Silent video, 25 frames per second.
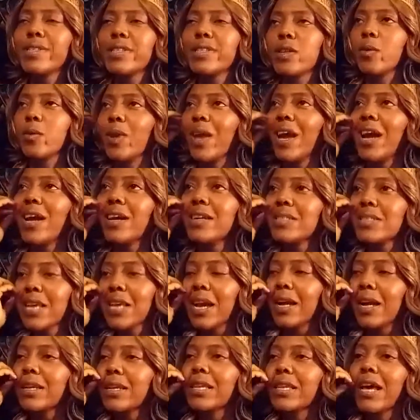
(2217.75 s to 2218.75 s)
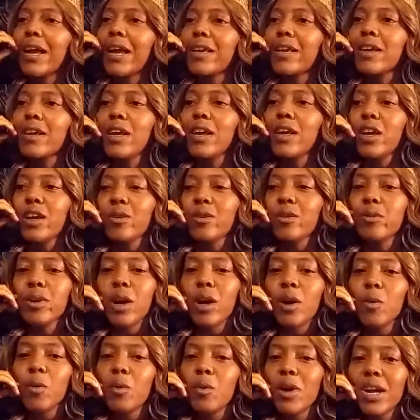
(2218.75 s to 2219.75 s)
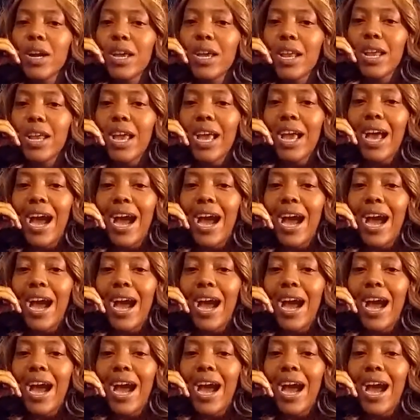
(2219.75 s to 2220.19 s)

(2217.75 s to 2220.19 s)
So now it's kind of like, you know what?